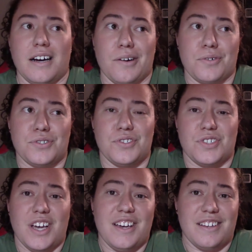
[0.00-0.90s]
our
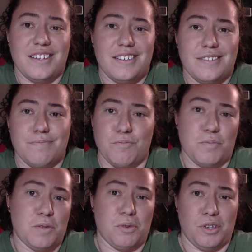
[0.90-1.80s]
society,
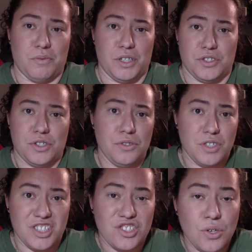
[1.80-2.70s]
people that we
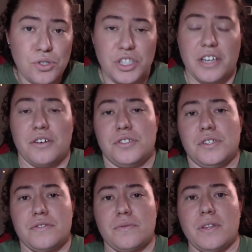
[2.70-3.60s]
associate
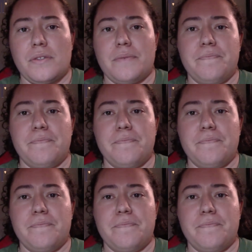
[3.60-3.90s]
ourselves with.